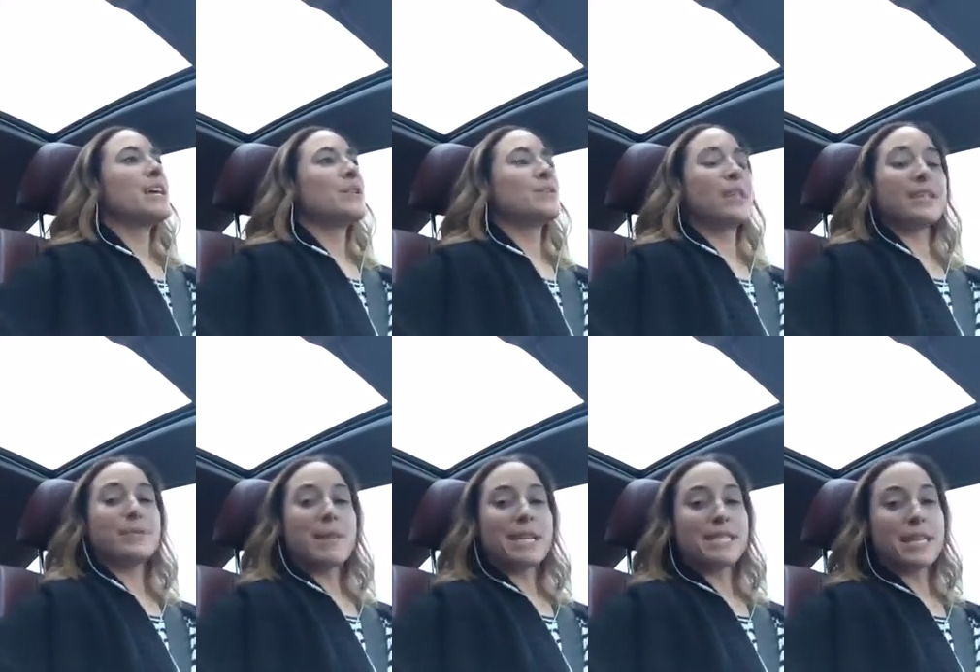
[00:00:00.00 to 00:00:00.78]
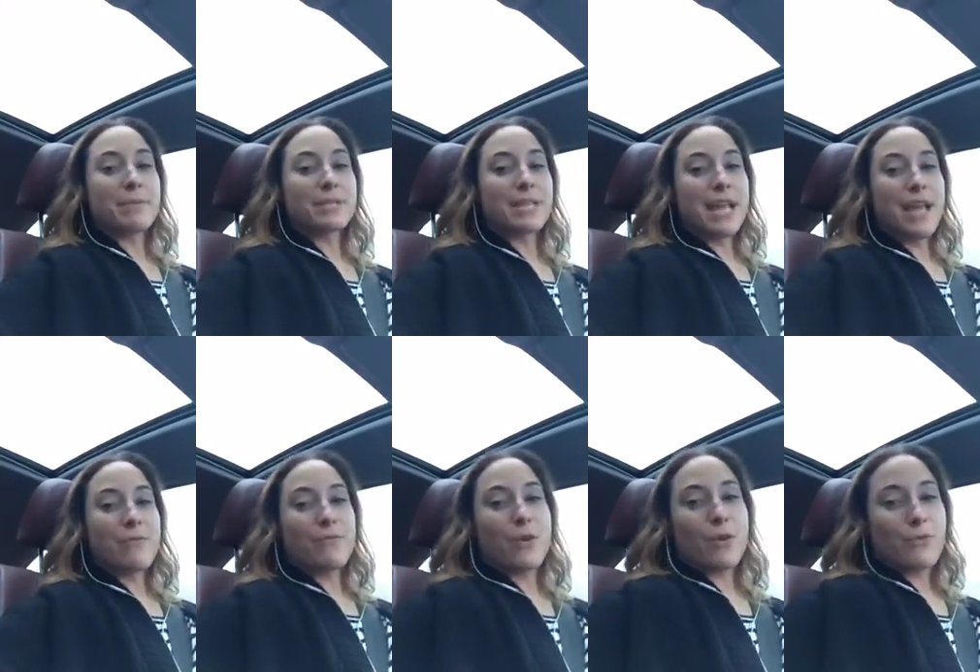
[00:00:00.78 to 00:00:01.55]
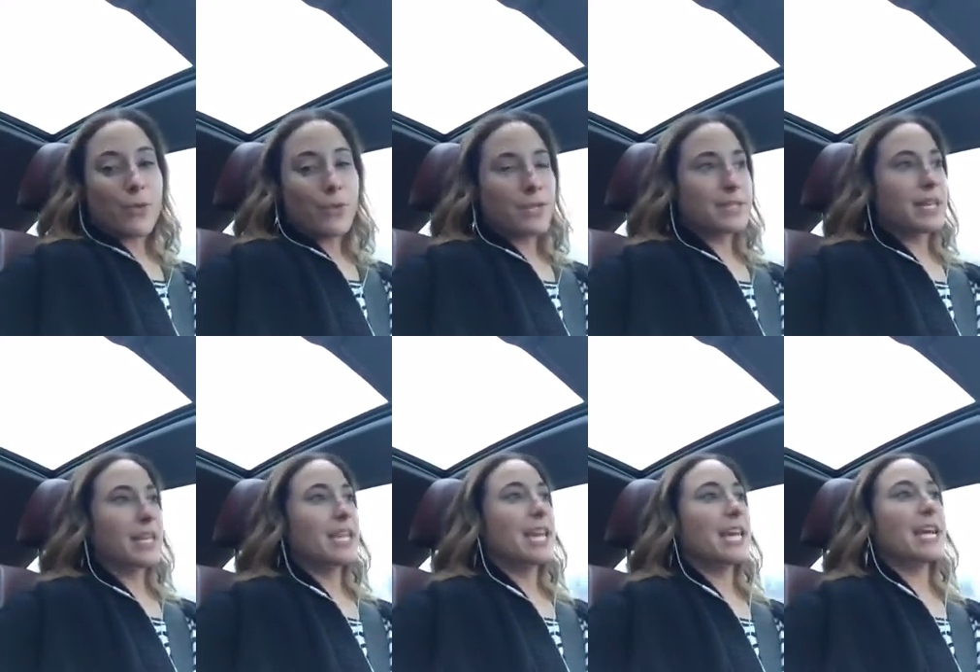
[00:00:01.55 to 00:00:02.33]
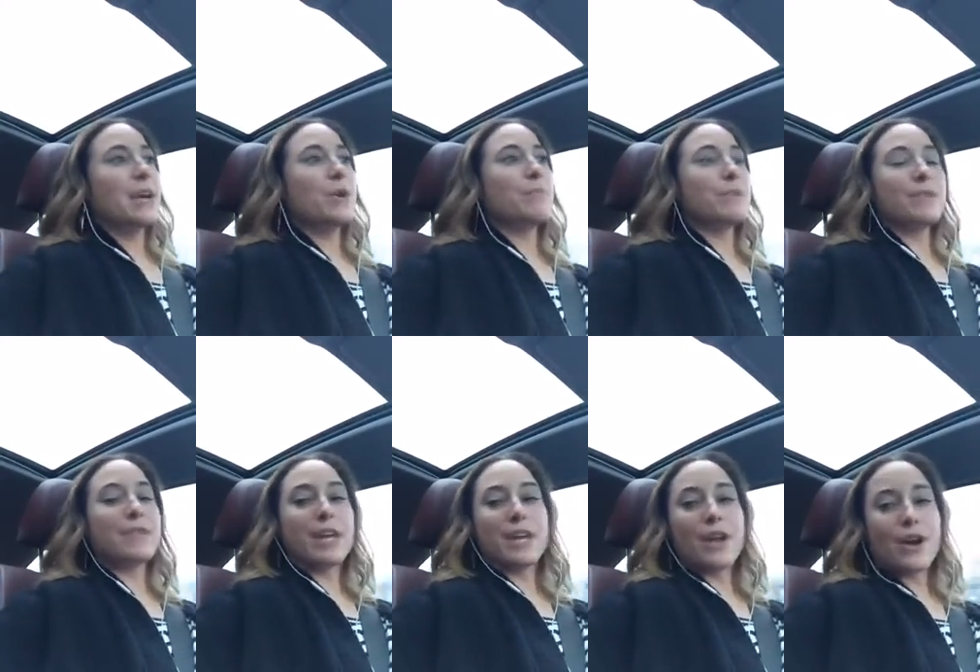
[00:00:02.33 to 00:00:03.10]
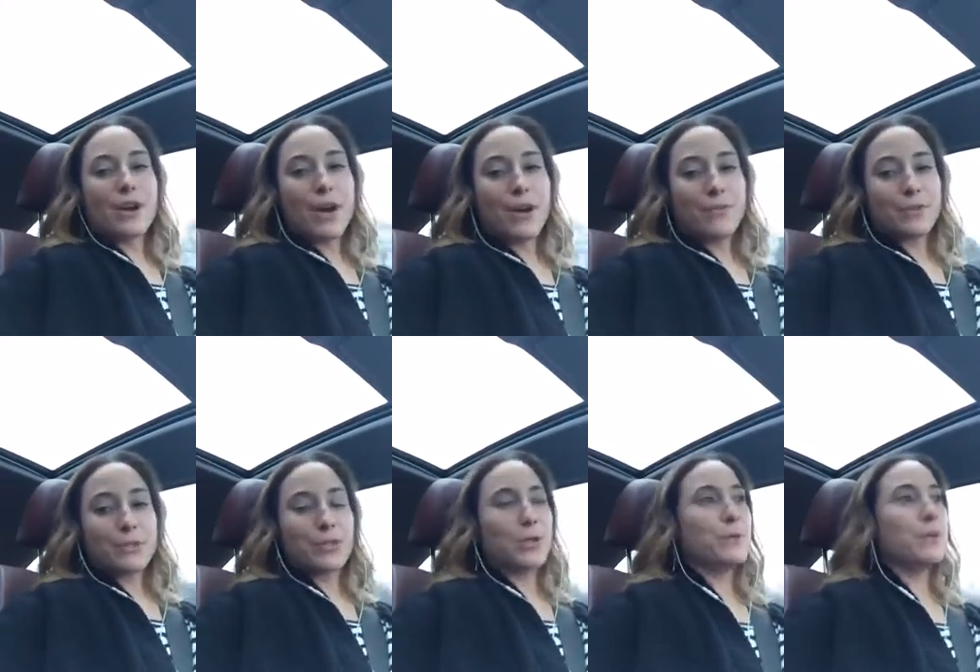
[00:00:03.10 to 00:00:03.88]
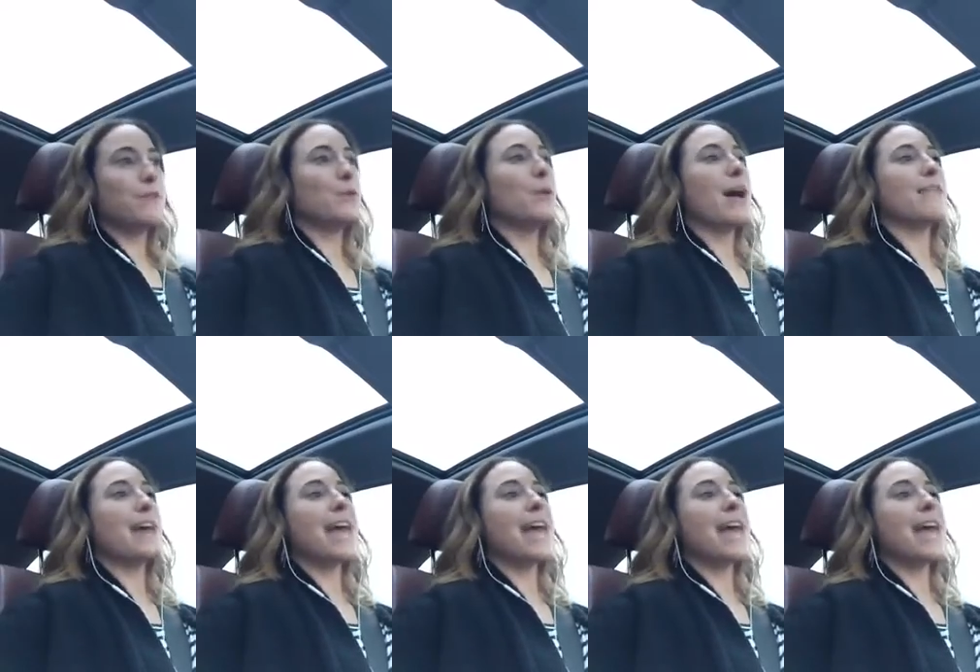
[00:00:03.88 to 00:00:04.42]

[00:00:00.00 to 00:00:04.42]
So these are my tips today for focusing, and I hope that they are helpful to you. If you have